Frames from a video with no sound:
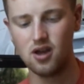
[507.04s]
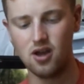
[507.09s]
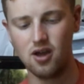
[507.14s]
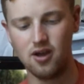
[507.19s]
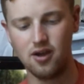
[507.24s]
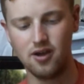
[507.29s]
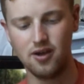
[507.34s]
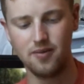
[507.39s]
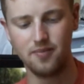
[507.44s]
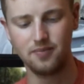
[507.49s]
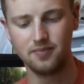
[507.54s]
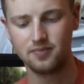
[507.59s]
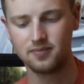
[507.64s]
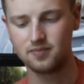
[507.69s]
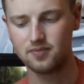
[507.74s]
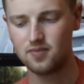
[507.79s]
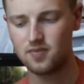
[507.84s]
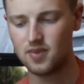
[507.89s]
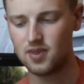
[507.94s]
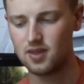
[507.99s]

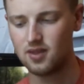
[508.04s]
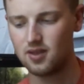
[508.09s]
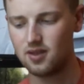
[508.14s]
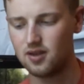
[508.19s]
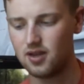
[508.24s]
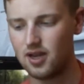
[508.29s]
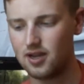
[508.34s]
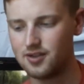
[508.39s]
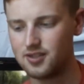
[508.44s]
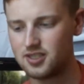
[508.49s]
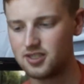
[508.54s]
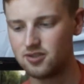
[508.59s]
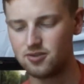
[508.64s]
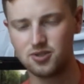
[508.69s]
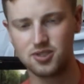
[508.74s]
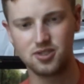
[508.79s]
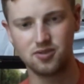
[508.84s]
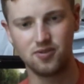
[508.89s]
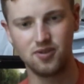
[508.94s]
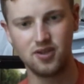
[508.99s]
I'd still
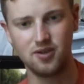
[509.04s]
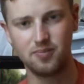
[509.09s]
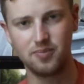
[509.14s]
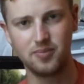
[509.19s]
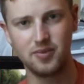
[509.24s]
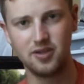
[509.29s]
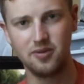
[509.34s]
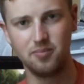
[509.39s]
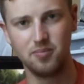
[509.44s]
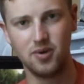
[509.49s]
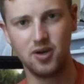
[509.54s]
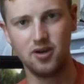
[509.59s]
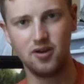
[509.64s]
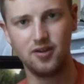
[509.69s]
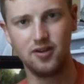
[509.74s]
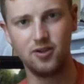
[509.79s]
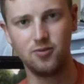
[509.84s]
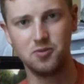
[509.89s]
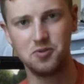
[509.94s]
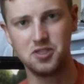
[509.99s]
slip in
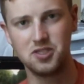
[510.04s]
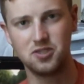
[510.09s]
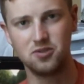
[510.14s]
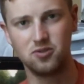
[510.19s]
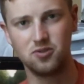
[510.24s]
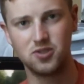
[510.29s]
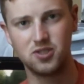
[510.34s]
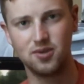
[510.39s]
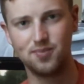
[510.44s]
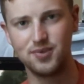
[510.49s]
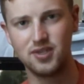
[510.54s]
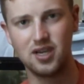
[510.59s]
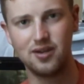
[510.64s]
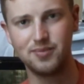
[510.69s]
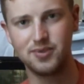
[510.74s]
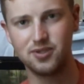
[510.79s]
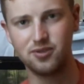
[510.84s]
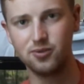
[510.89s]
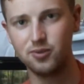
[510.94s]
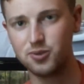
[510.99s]
mud. It would still
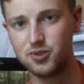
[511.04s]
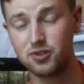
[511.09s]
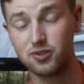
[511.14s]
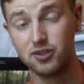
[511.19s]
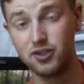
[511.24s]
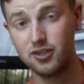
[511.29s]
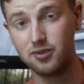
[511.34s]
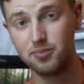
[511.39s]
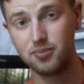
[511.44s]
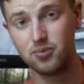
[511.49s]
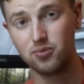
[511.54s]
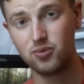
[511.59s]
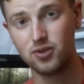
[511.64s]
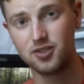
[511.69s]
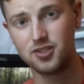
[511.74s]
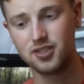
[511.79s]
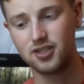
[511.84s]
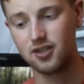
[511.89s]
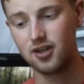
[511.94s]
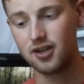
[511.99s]
sometimes lose grip
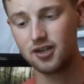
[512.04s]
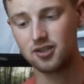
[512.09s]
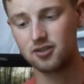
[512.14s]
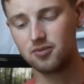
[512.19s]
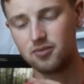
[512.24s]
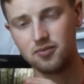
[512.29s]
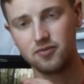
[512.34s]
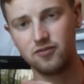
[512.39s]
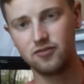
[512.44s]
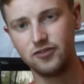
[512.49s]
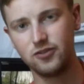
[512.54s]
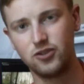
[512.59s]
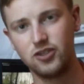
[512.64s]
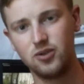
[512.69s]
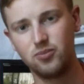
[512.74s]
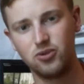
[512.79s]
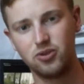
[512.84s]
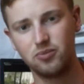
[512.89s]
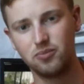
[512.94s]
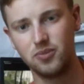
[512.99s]
once it got filled
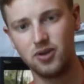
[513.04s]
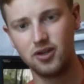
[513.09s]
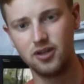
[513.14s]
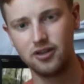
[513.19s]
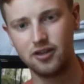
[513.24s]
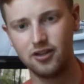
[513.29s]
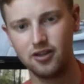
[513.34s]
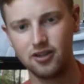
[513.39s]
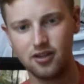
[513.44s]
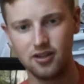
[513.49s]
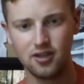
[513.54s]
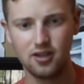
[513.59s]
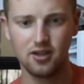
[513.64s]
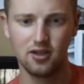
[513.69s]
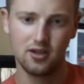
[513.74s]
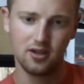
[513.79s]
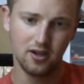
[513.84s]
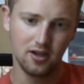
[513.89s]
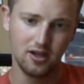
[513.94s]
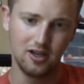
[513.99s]
up with mud.
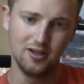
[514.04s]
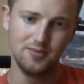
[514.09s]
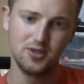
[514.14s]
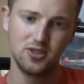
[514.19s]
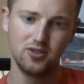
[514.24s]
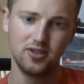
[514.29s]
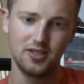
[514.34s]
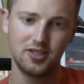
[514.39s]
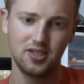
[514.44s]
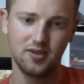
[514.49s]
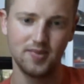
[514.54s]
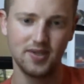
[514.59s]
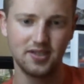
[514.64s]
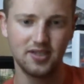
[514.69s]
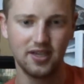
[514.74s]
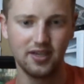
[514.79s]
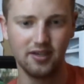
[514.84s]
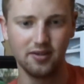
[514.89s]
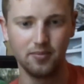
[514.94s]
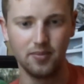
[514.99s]
So that's something to
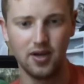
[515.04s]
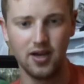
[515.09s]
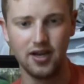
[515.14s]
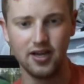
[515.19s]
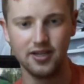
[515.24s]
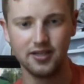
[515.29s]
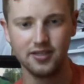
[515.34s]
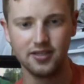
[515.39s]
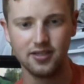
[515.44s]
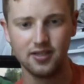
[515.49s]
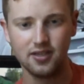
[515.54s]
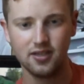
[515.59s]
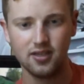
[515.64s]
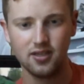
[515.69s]
take in mind.